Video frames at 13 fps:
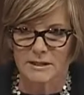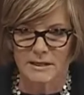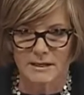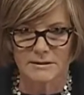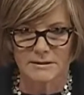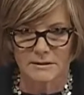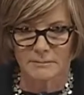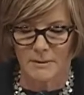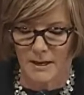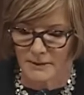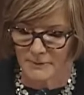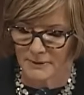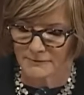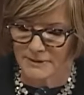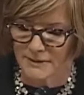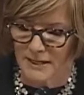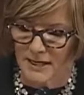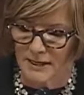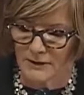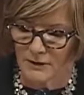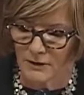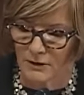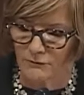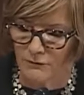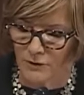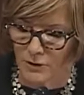to get to the bottom of today. The
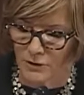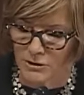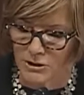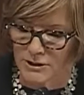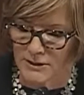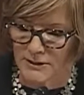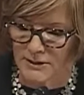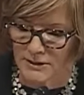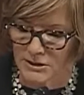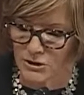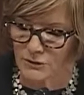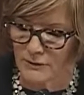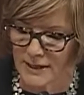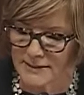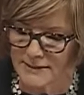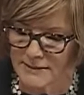overarching issue I